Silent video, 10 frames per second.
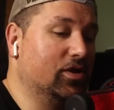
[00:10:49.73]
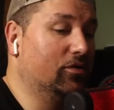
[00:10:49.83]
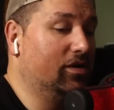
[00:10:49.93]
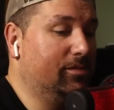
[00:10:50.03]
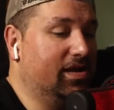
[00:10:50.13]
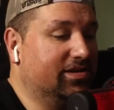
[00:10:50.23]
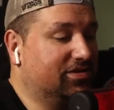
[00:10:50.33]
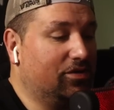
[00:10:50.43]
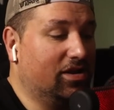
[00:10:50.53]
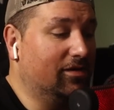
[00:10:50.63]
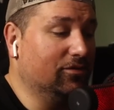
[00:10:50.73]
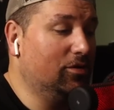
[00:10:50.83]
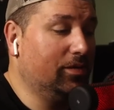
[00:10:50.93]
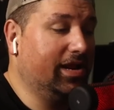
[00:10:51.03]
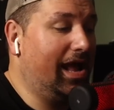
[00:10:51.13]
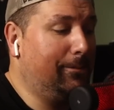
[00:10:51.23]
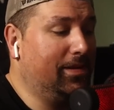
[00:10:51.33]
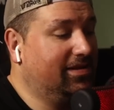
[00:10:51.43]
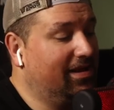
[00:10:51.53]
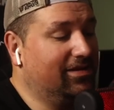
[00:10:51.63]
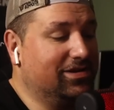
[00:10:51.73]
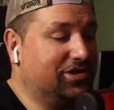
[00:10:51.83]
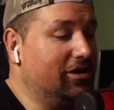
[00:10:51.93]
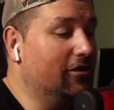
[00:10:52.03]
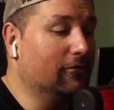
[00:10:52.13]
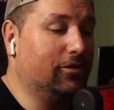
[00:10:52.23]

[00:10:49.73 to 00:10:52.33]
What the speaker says: You know what I mean? So you never know what could happen at the end of this year.